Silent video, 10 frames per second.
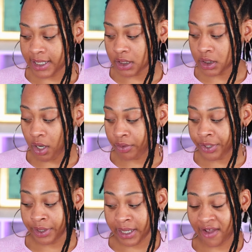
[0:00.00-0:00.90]
as a
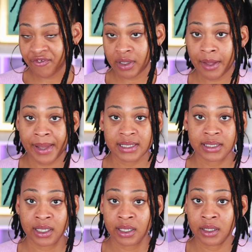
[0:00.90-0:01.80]
toner, and I feel like my
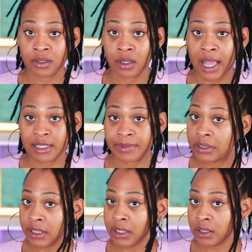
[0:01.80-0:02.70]
skin has been
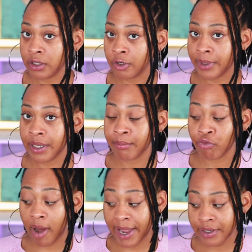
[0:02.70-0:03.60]
looking a little bit
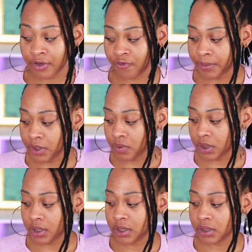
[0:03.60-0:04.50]
brighter from
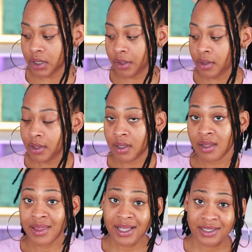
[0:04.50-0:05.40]
using it. So
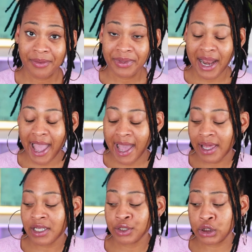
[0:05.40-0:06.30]
that's something I
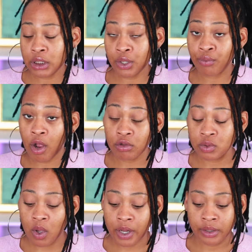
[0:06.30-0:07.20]
added, just a little rose
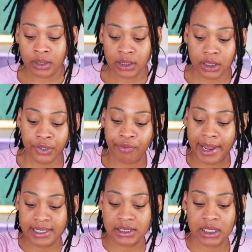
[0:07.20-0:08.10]
water, nothing
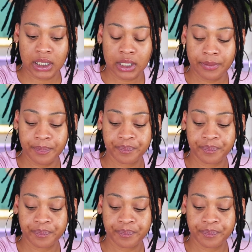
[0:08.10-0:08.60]
crazy.